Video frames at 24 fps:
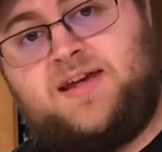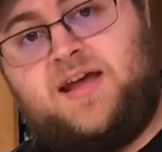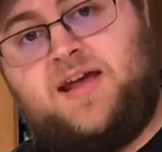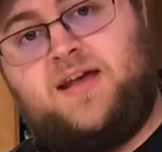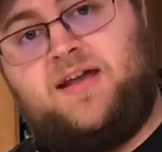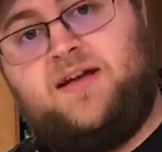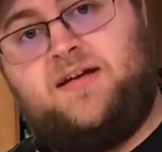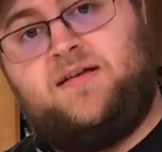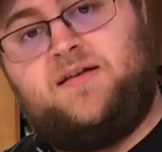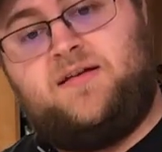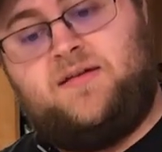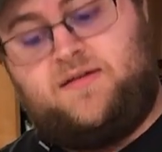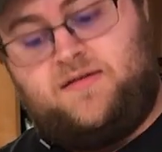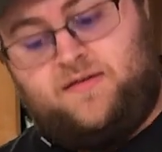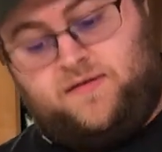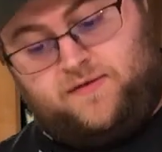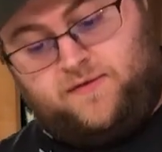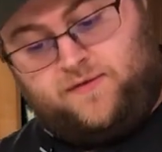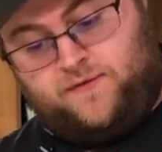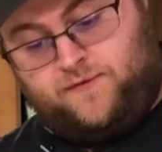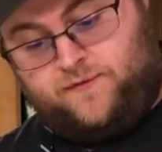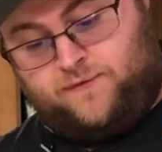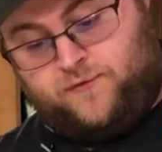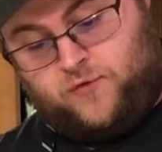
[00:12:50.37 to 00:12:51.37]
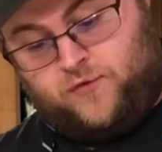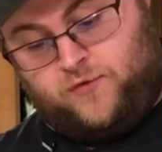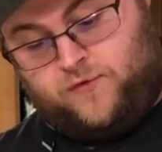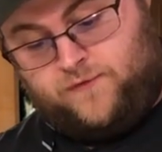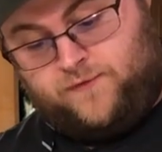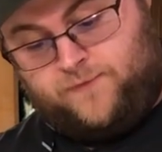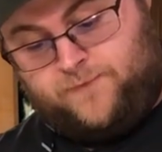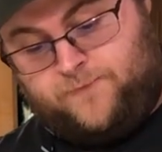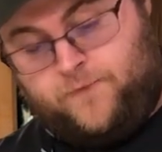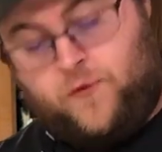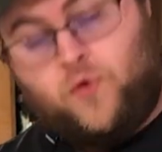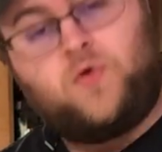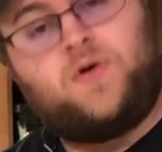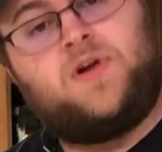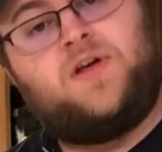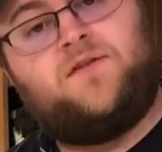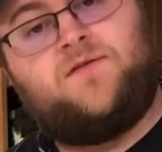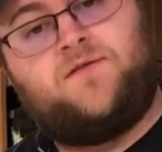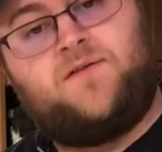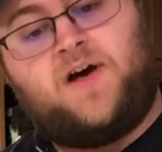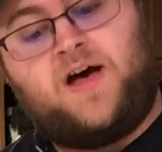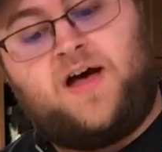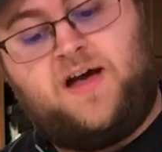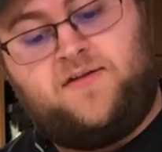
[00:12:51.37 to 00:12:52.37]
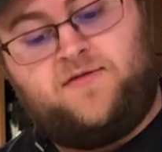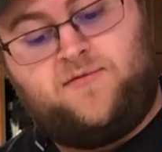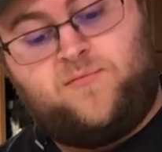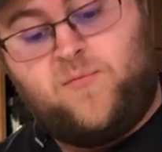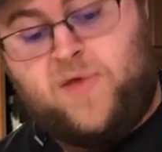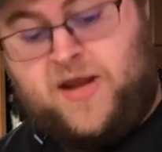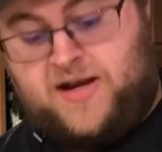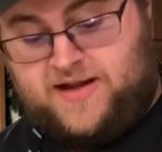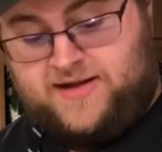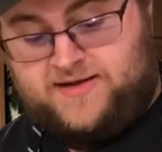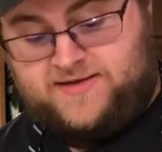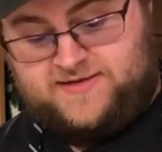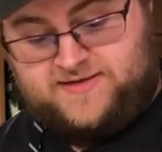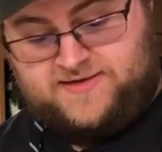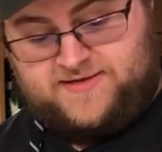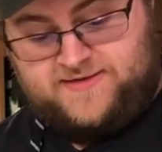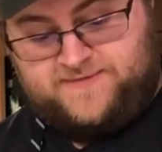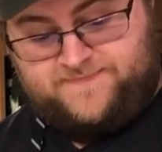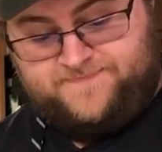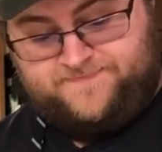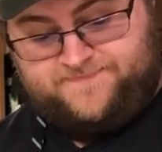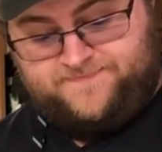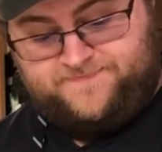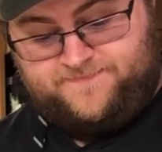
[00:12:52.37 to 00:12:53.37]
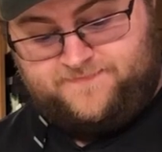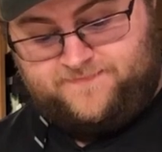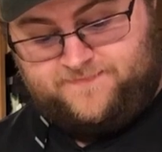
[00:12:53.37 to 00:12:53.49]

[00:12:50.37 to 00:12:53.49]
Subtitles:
sit for 45 minutes.